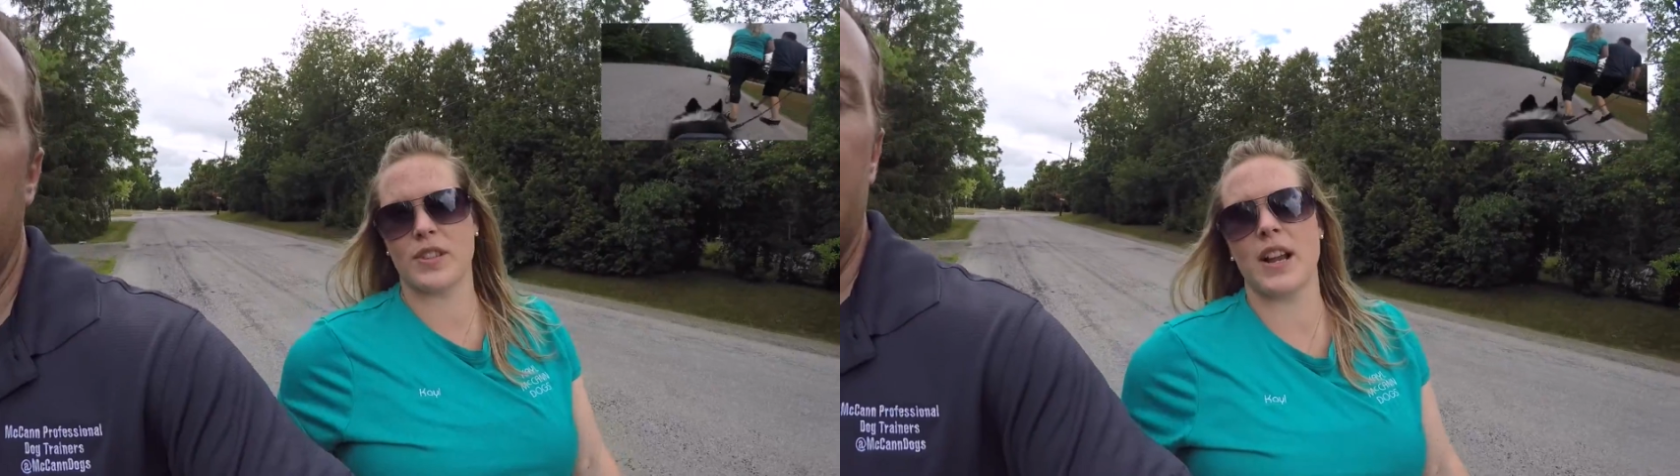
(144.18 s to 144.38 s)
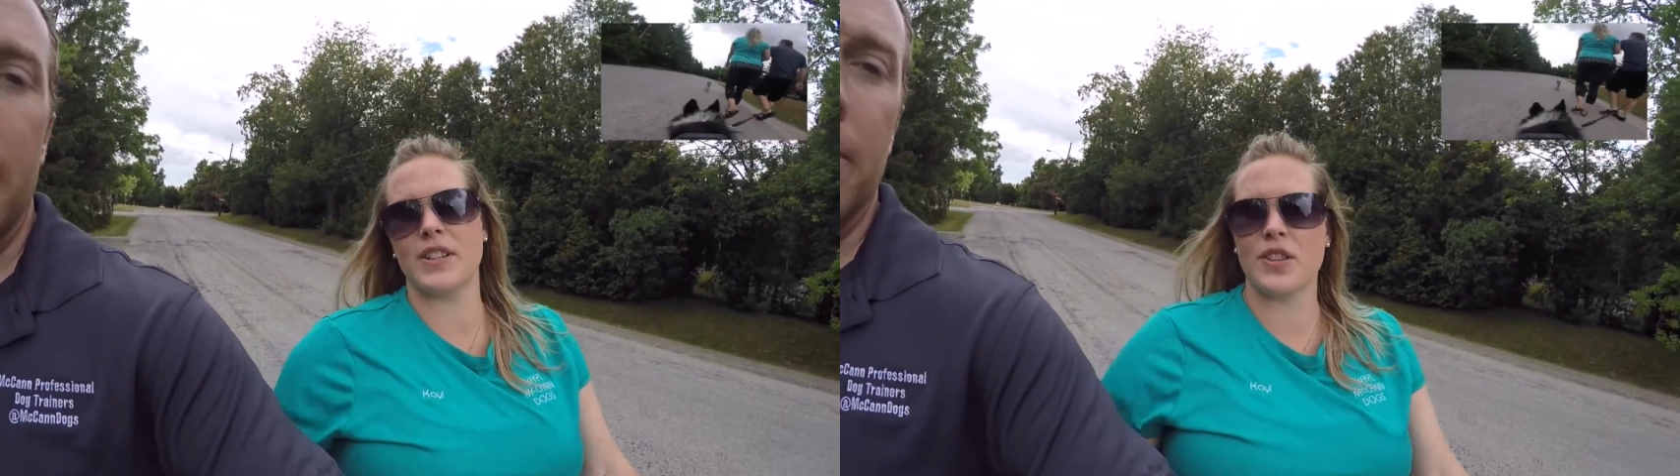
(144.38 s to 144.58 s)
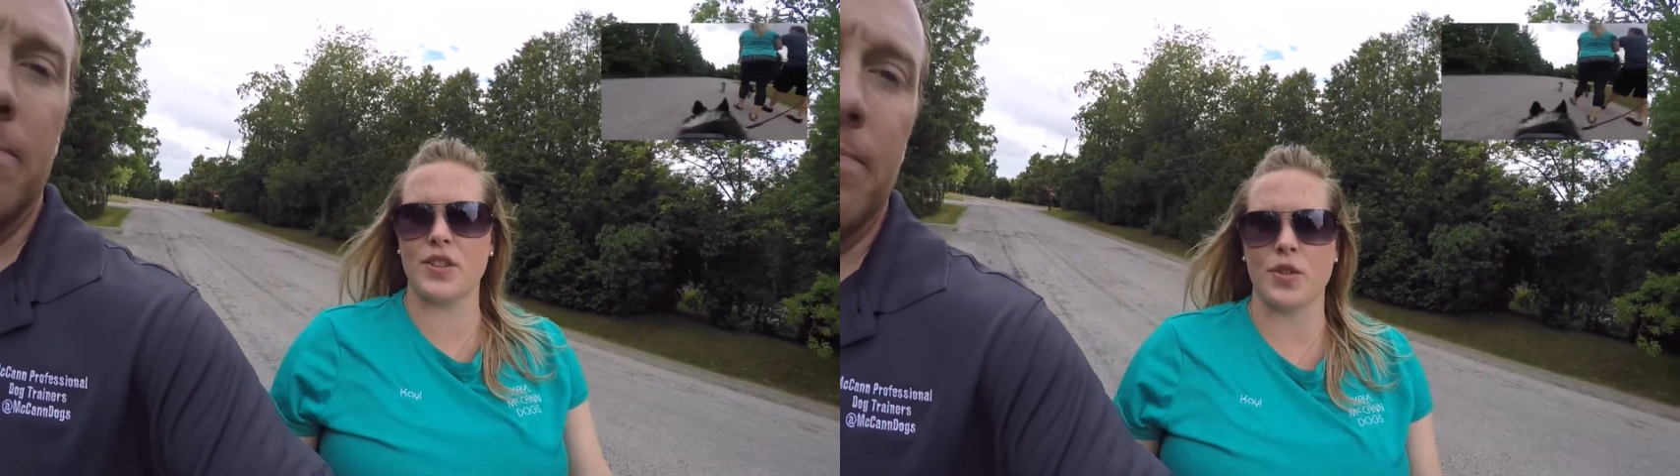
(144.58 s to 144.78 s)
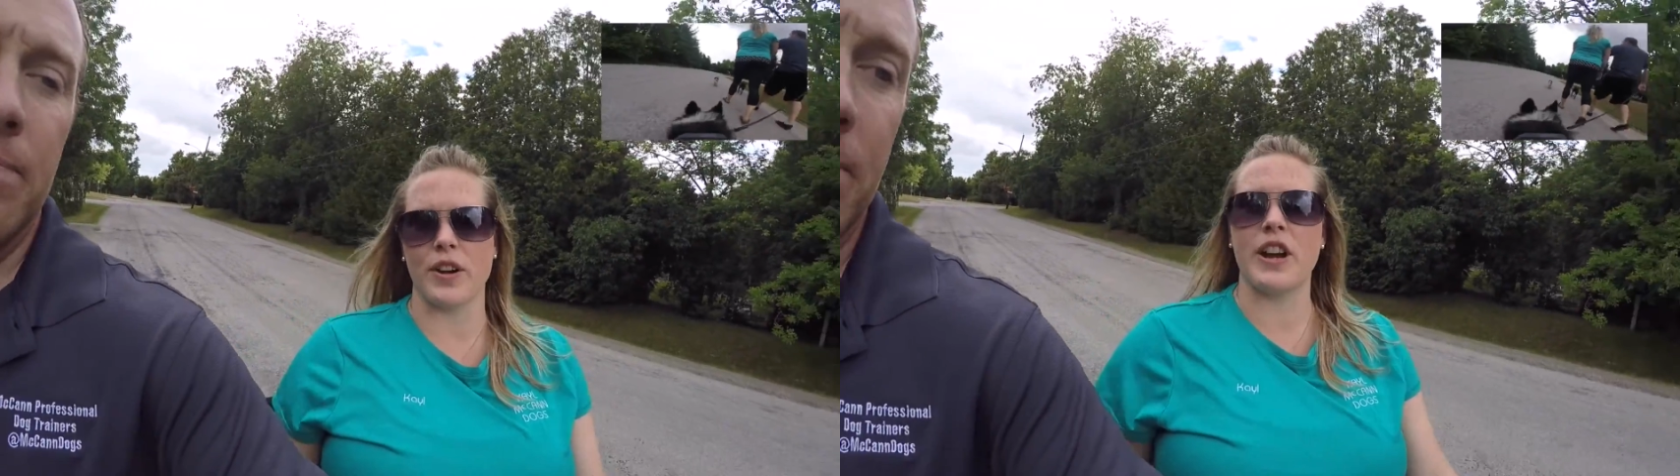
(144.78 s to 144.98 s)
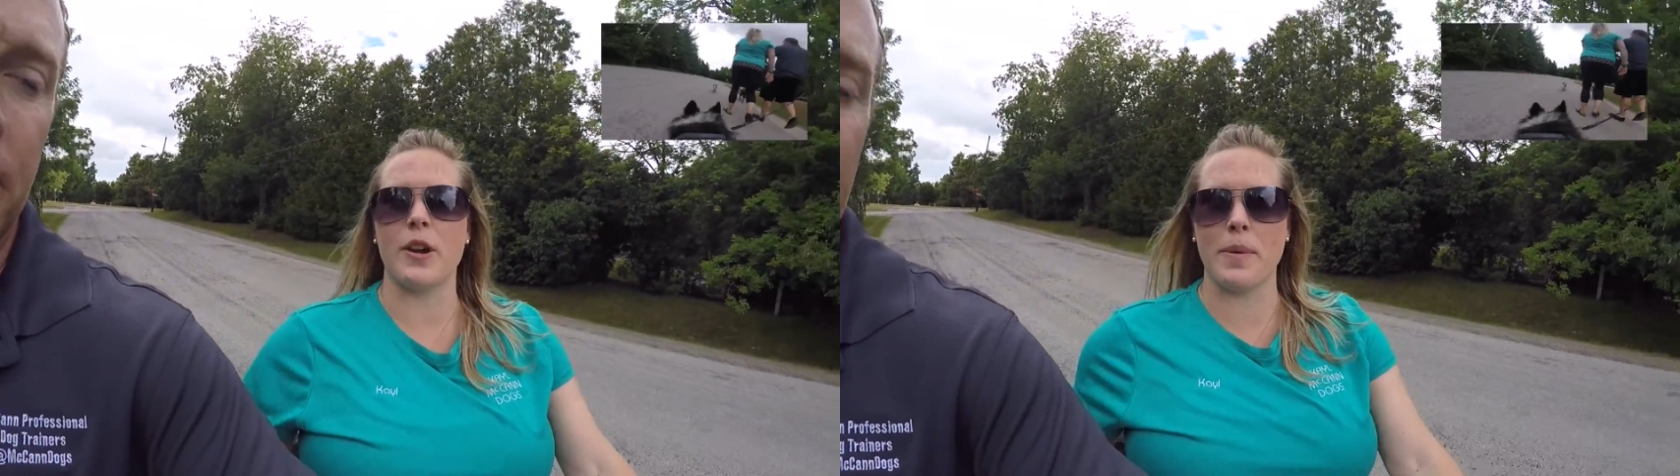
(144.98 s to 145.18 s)
sides to the
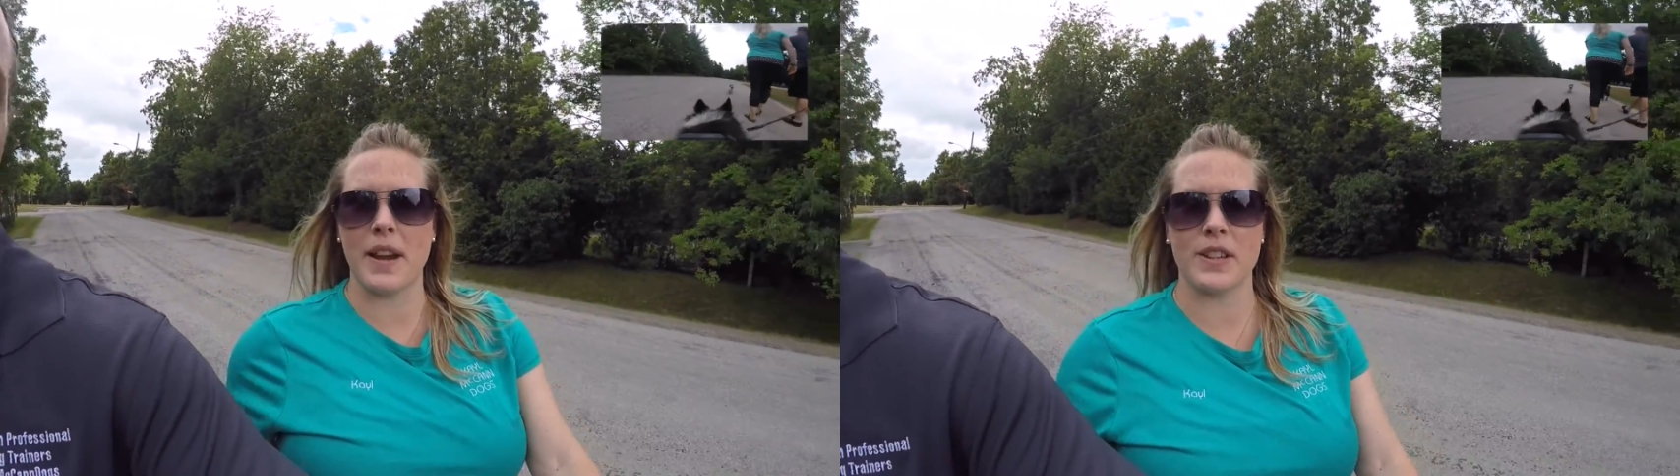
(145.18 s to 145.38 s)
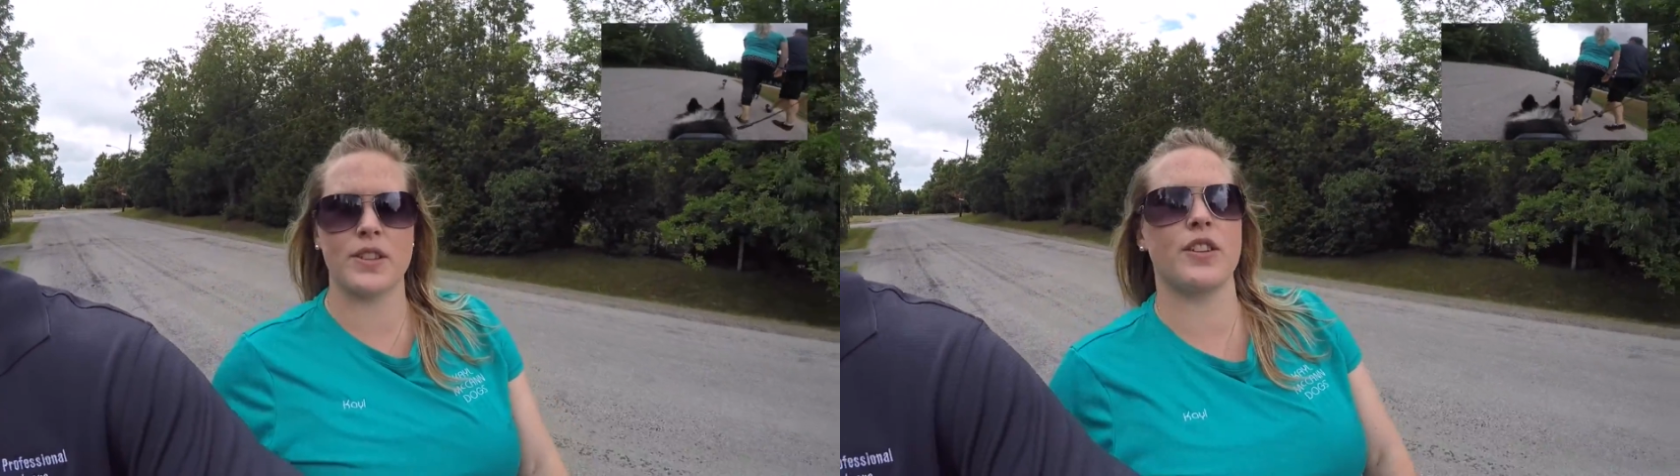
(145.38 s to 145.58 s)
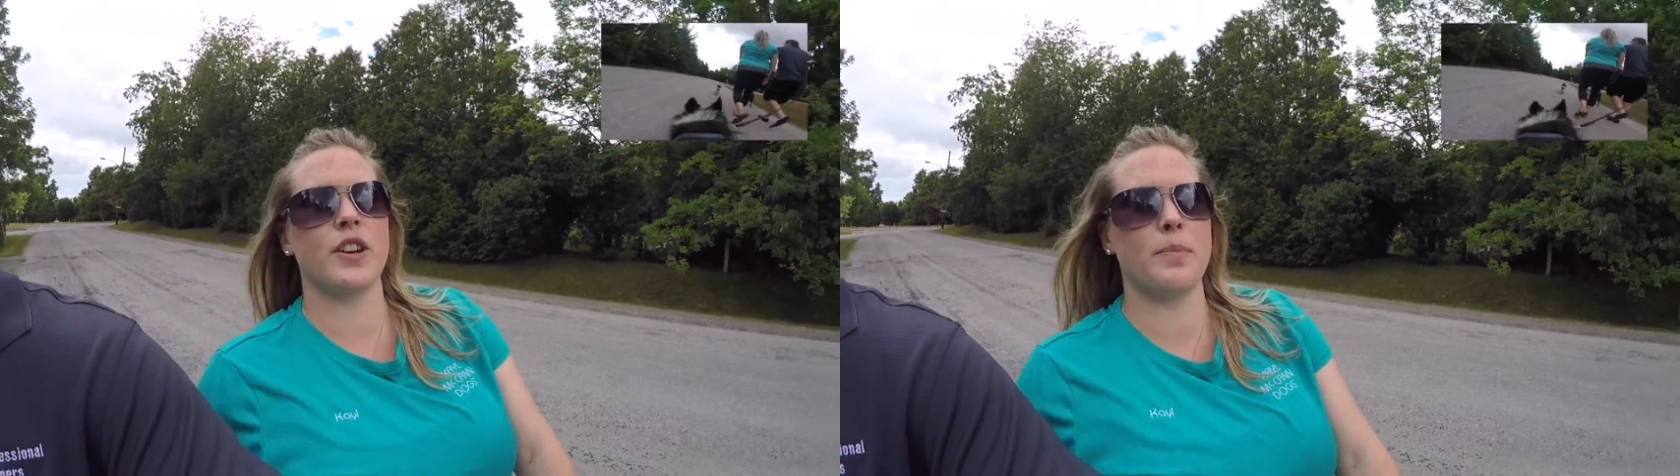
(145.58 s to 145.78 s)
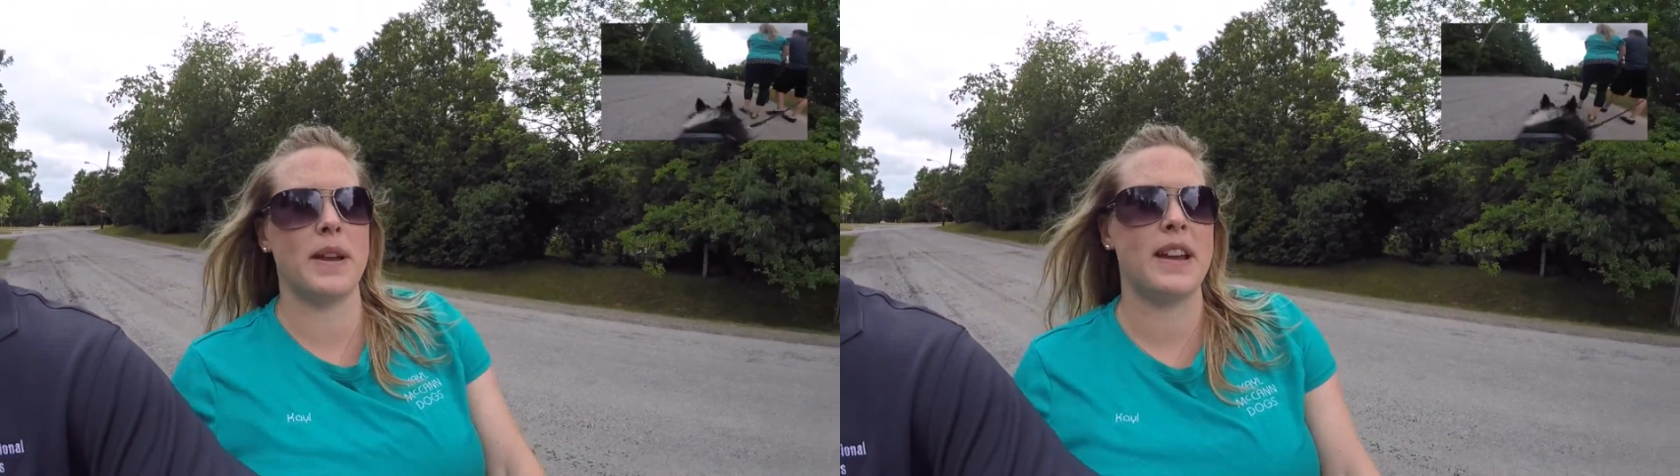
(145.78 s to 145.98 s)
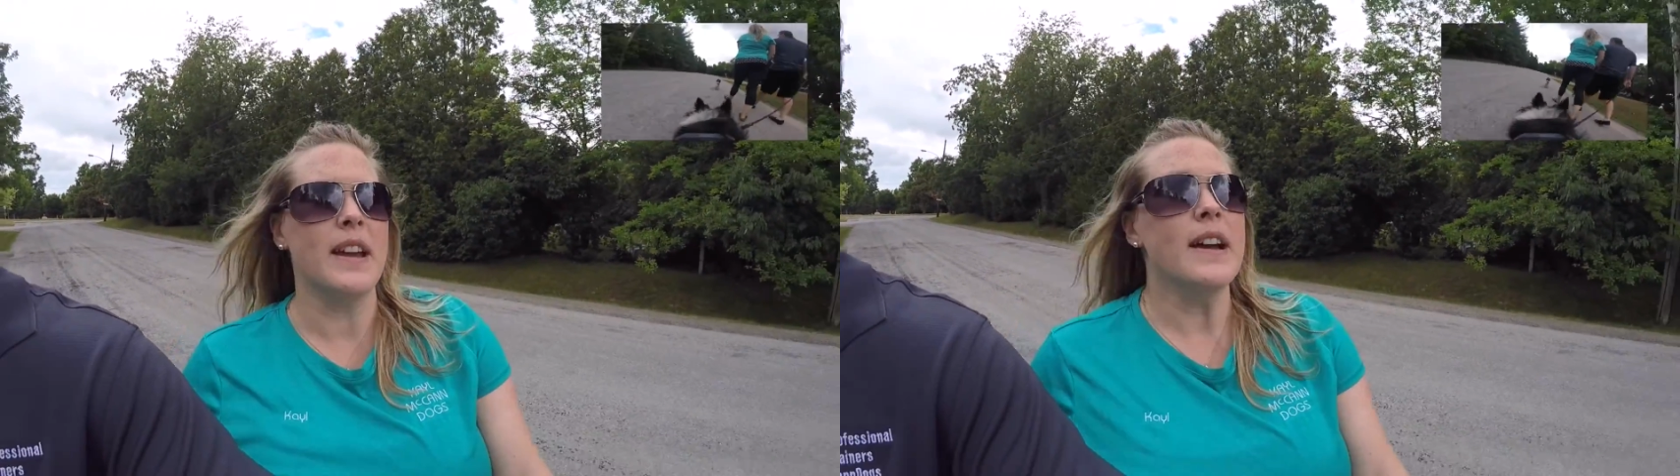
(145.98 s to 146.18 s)
story here, because there could
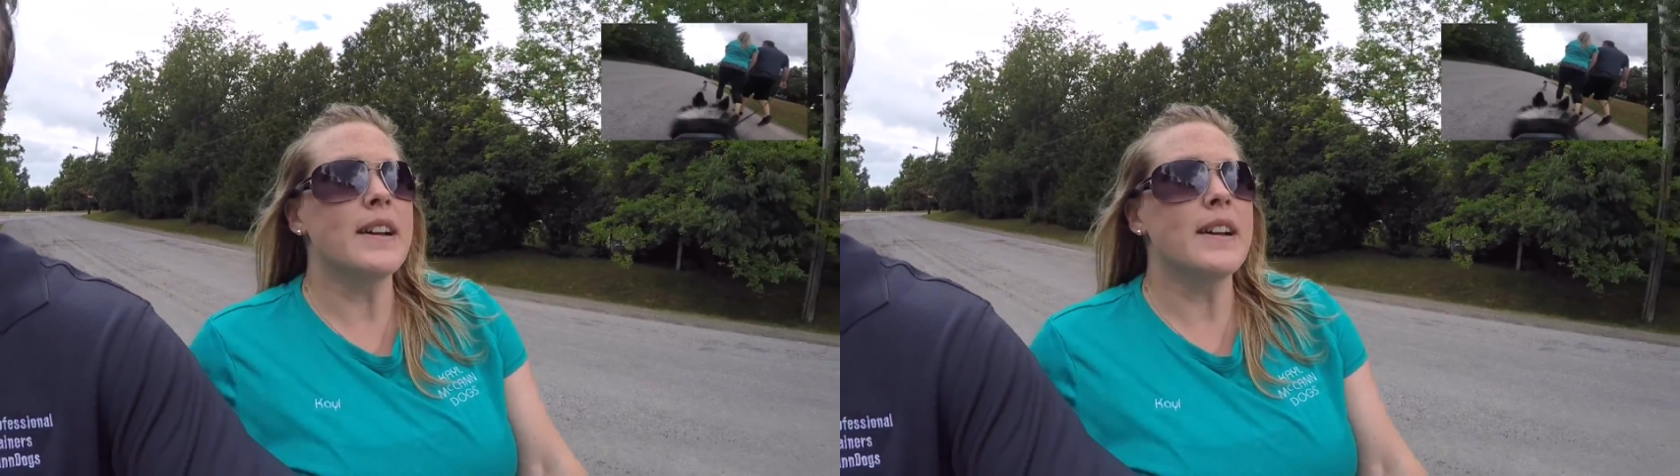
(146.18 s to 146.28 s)
be